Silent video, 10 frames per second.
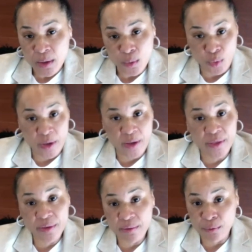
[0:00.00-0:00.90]

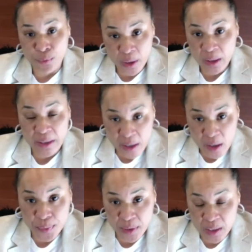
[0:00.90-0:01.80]
with really
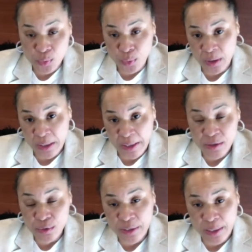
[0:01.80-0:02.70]
helping us win a
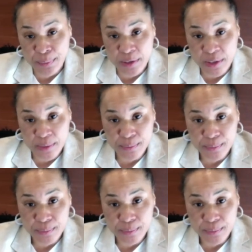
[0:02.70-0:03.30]
national championship.